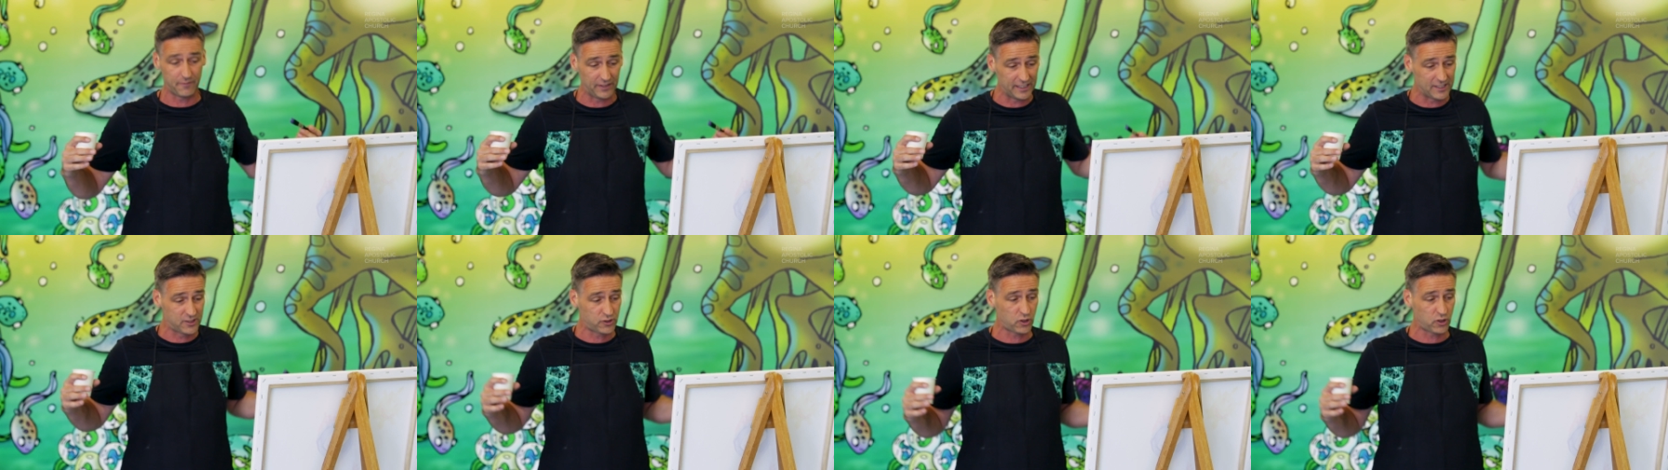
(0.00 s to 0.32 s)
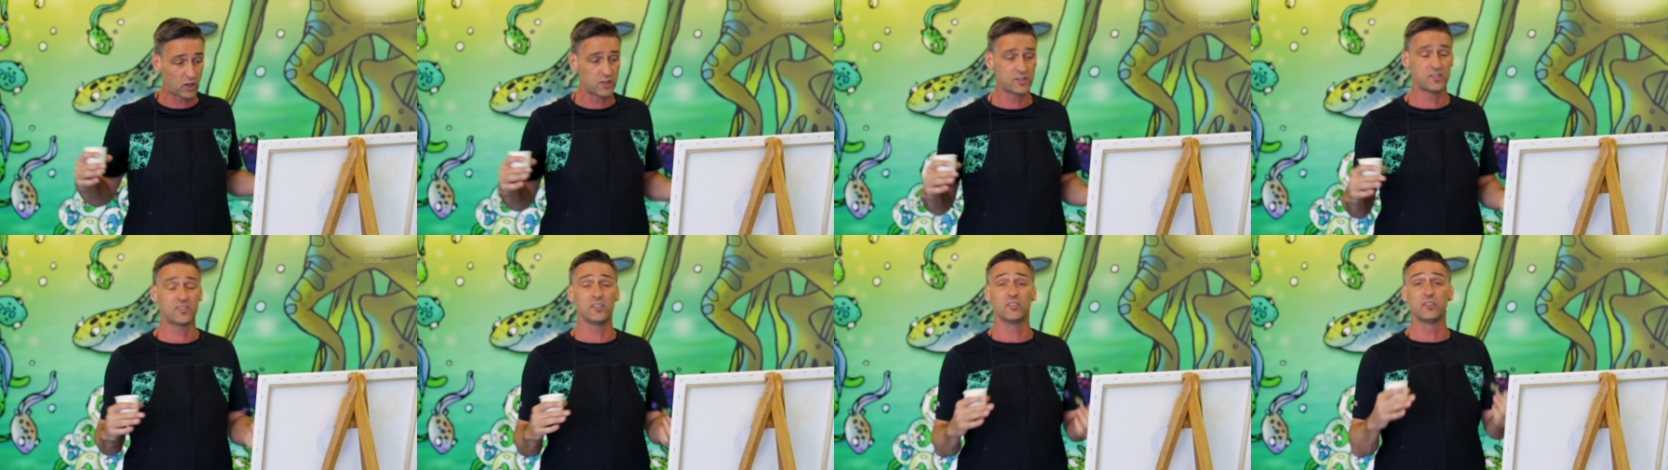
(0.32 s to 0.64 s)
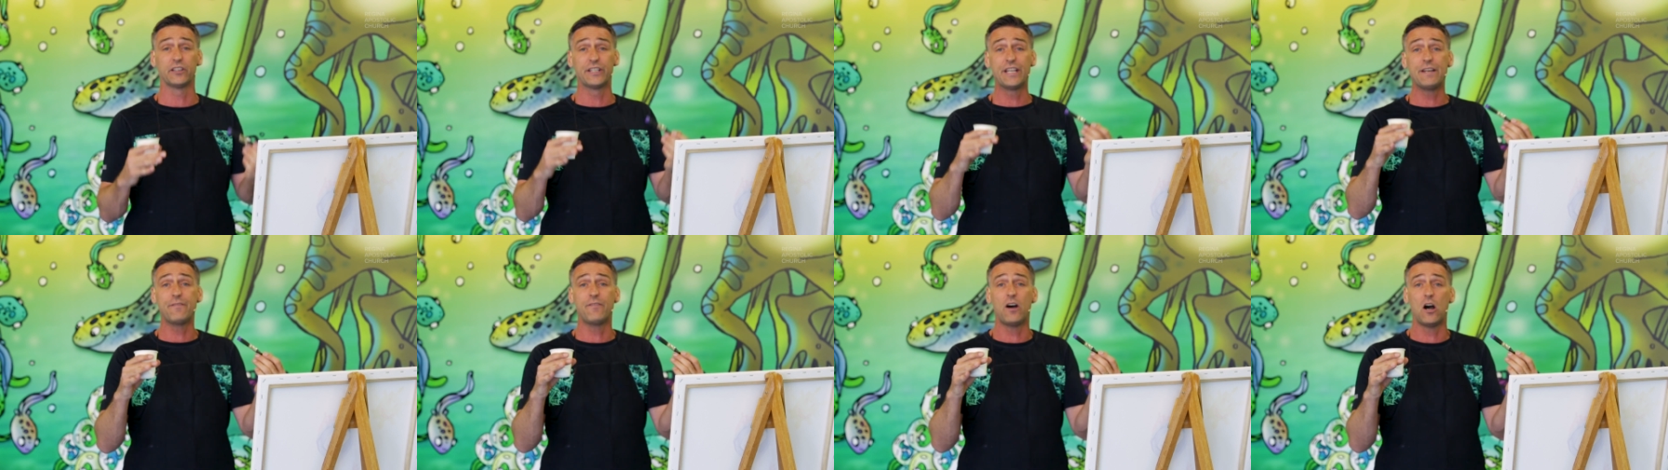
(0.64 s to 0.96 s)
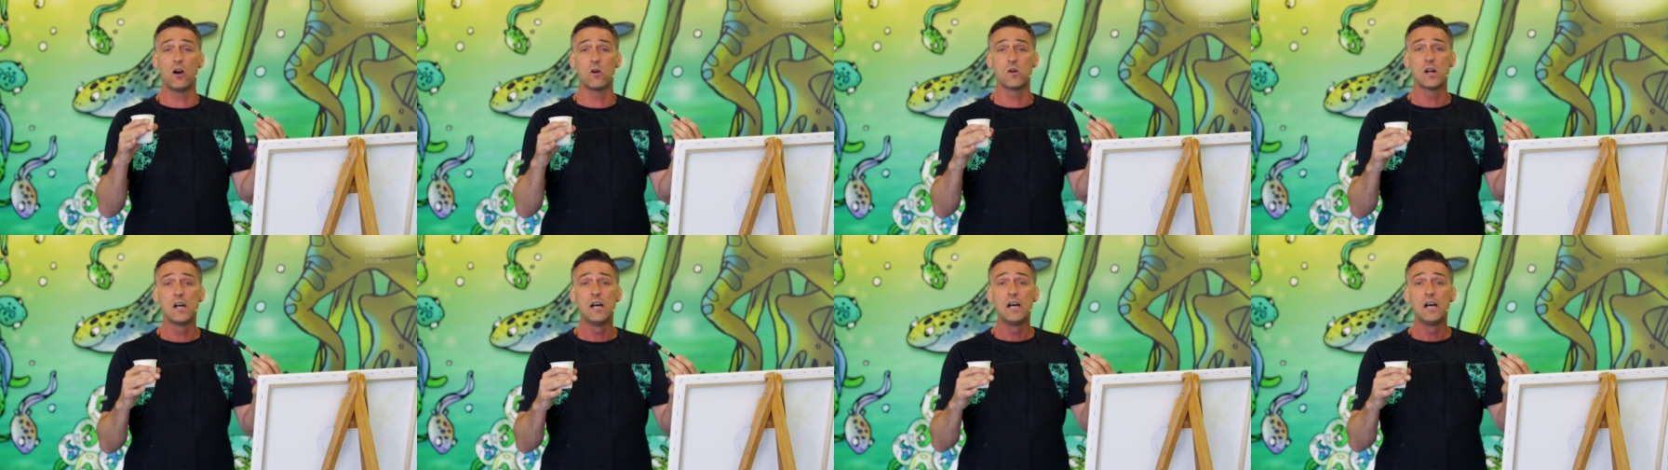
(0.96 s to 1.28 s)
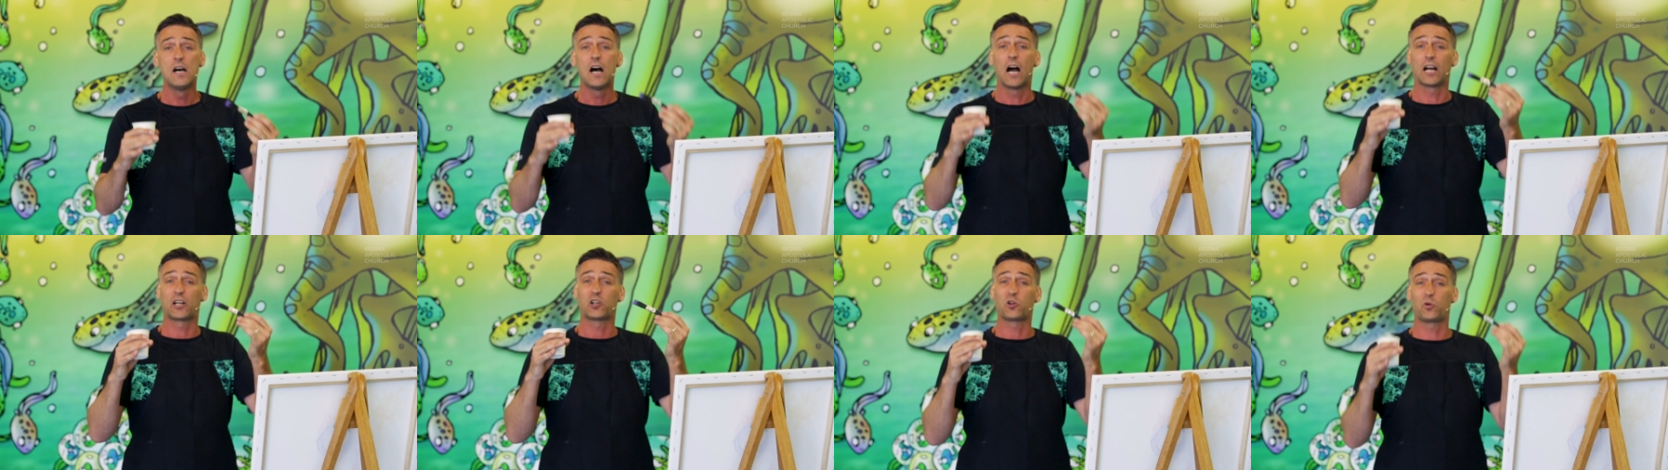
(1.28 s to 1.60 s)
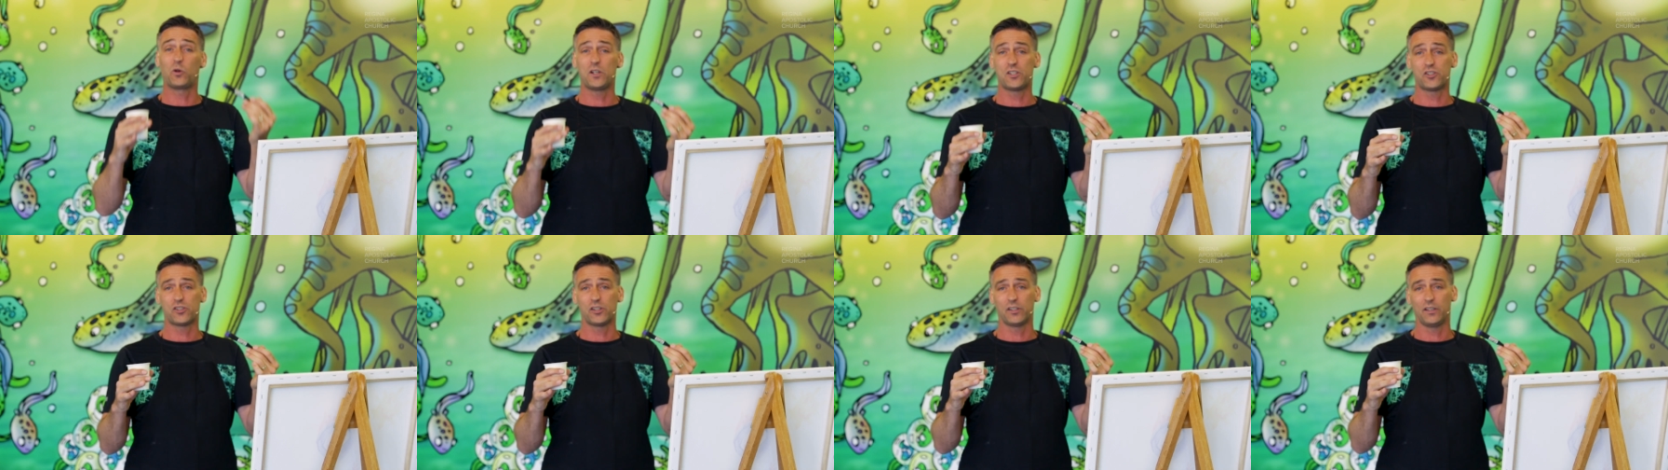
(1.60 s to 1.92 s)
And he starts to live out a
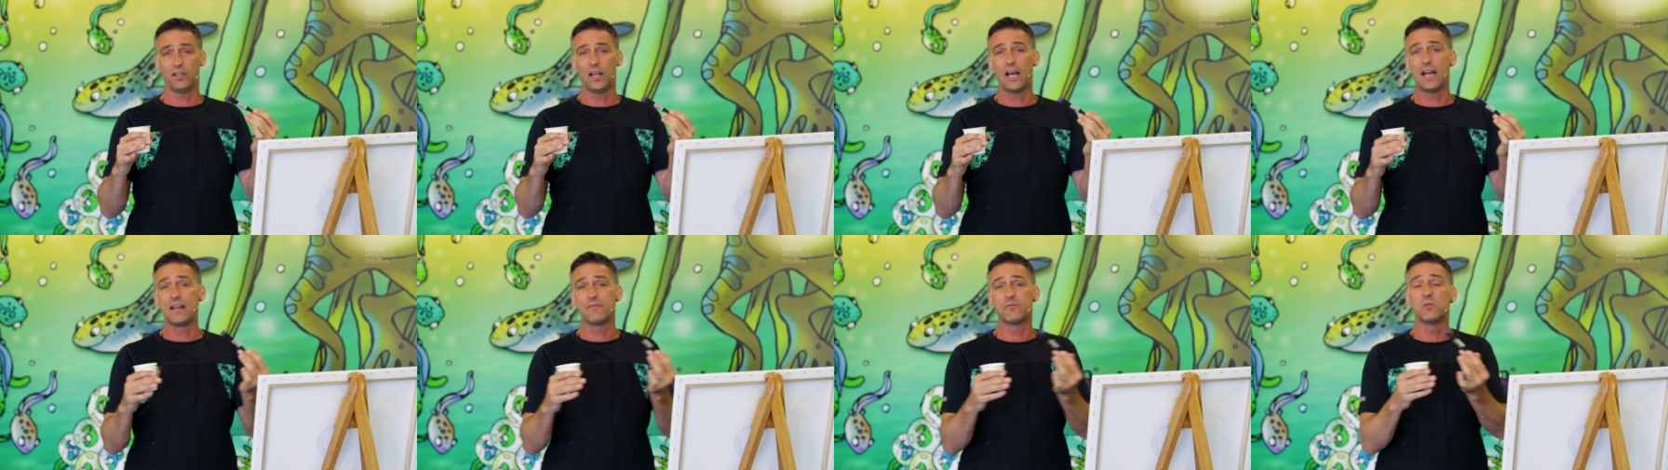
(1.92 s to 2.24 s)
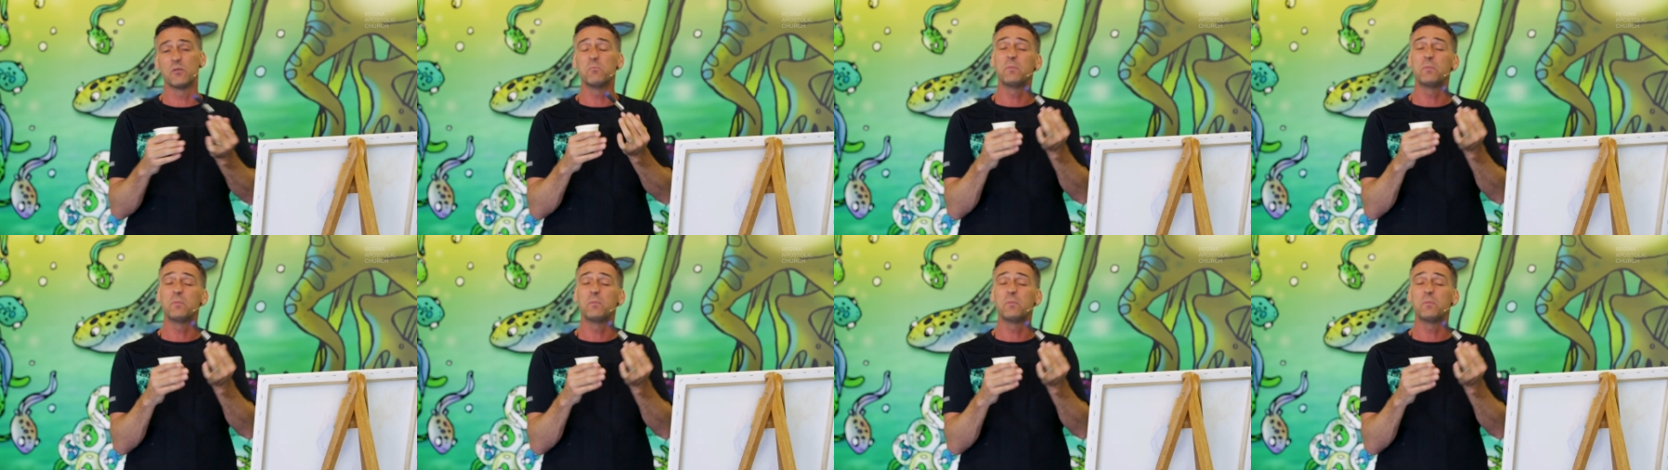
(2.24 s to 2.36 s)
Christian life.